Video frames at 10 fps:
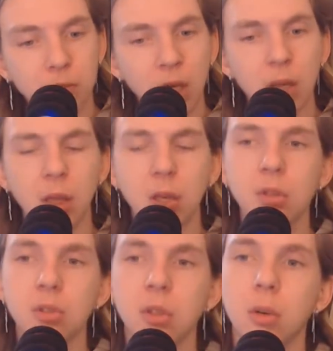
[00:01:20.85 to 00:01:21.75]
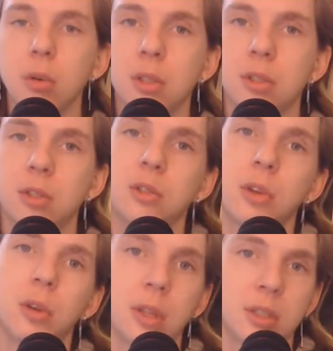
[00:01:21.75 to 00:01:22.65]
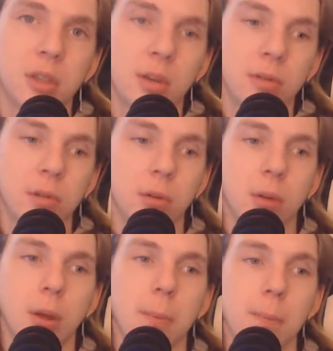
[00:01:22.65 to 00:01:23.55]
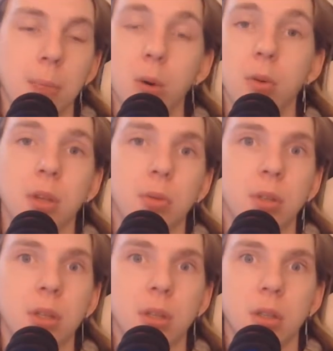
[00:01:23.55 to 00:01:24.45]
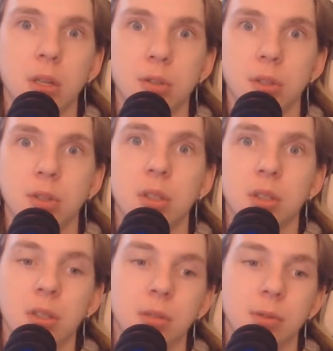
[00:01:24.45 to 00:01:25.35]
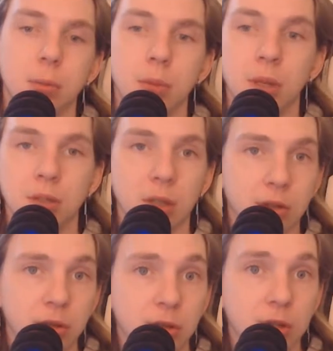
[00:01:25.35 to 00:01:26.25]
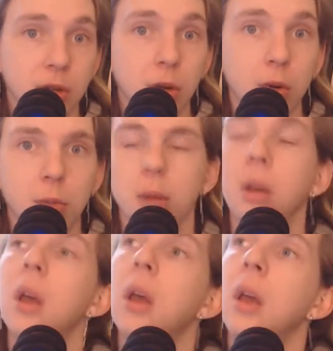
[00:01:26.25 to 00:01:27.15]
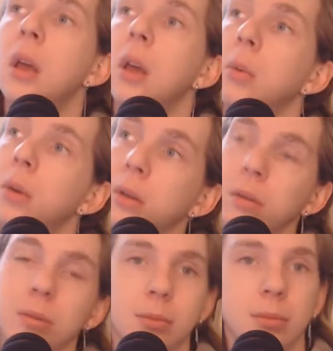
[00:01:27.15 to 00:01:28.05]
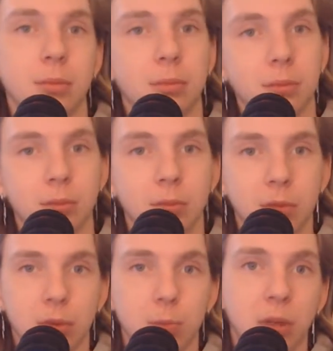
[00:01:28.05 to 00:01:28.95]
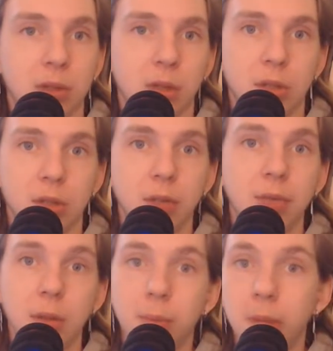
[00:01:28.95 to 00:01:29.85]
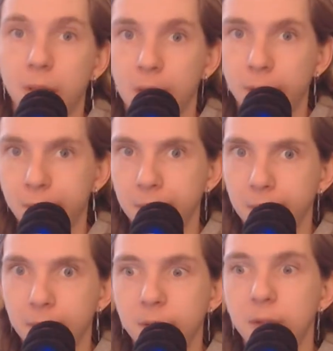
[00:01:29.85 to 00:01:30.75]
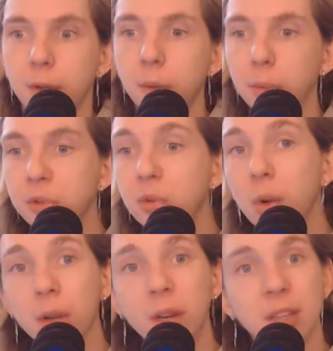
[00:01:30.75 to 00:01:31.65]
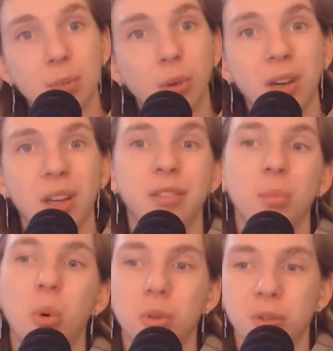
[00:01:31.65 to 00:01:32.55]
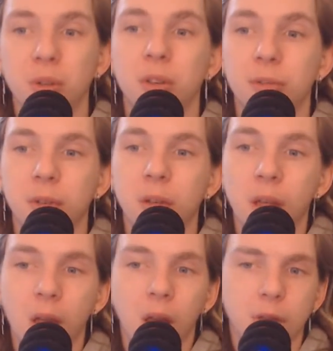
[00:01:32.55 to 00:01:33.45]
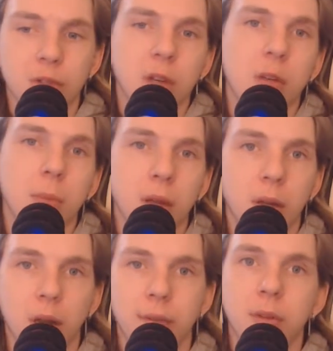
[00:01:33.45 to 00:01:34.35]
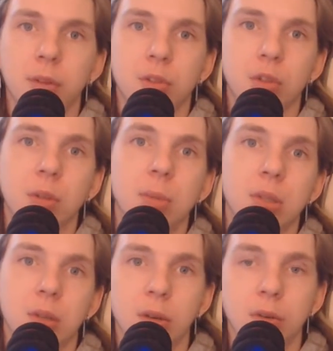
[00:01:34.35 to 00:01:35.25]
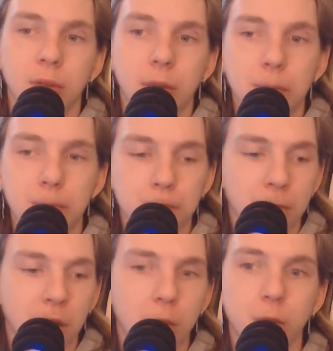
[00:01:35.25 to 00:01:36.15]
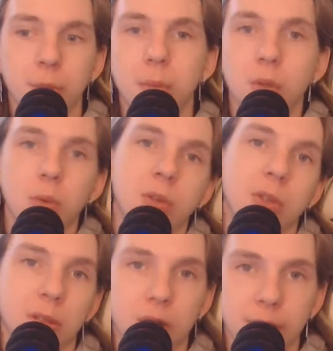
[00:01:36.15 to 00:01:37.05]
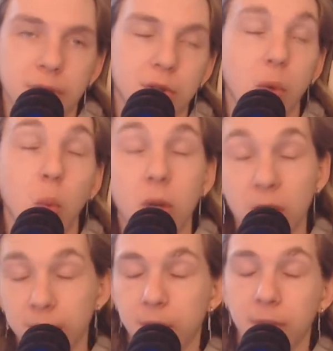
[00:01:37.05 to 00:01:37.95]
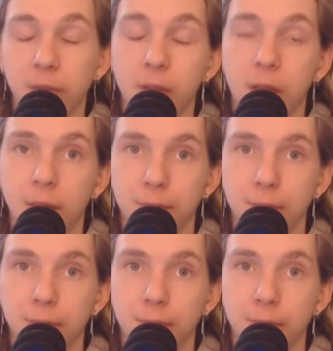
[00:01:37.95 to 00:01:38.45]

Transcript: They usually always show their stuff on, all their really interesting stuff on PlayStation's show, but, well, PlayStation have dipped out, haven't they? So Square Enix might have more to offer. I'll check them out after the stream is over. I won't be able to watch it live, so whatever for that.